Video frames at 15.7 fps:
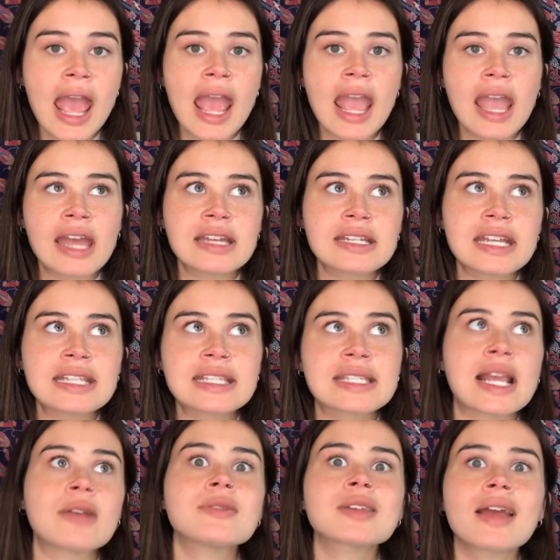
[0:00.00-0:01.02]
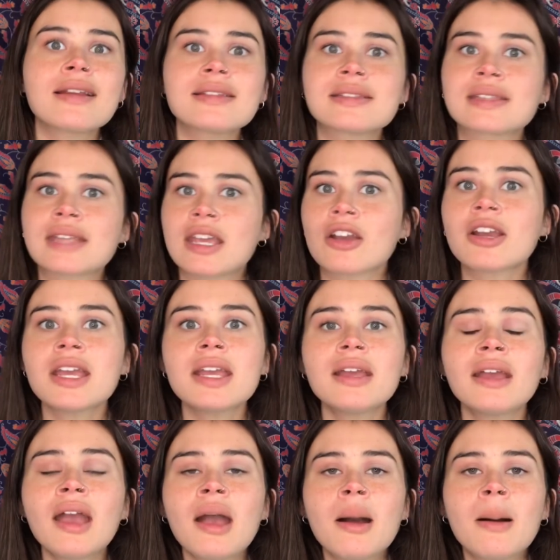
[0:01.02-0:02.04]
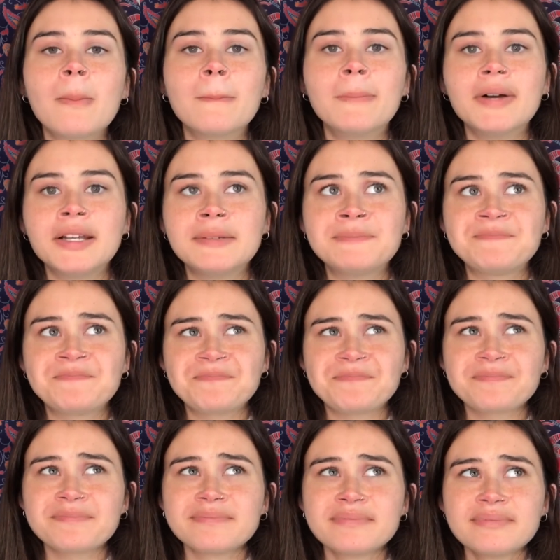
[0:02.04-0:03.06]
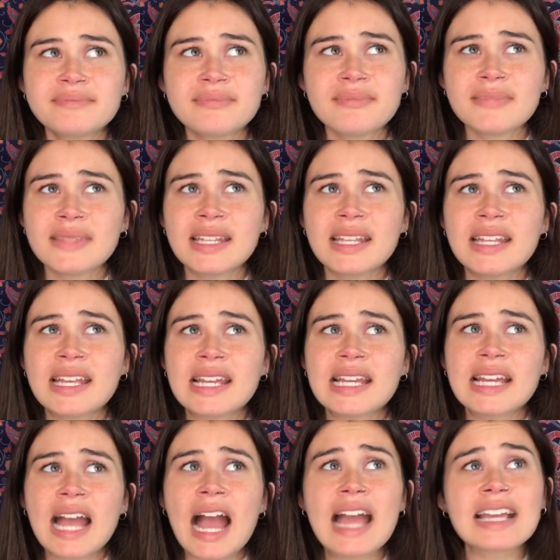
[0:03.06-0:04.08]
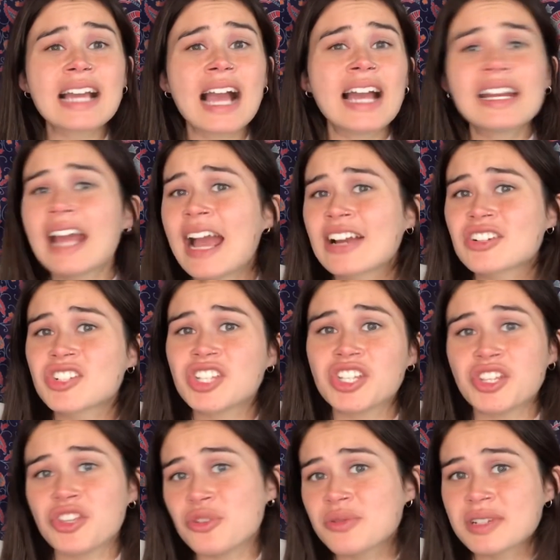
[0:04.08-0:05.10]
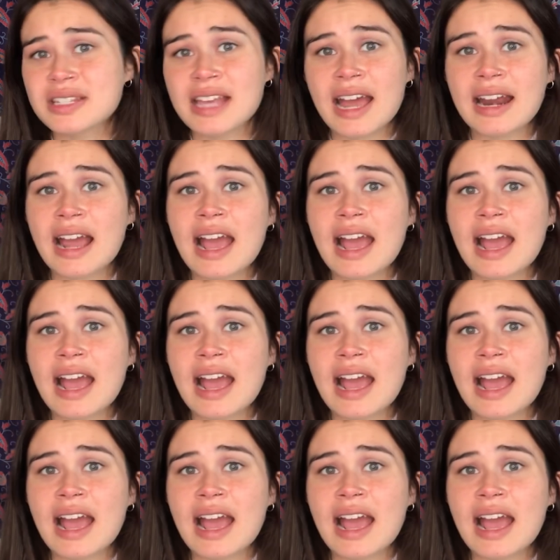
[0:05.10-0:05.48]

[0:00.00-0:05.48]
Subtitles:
And it sounds kind of scary, but I kind of actually used that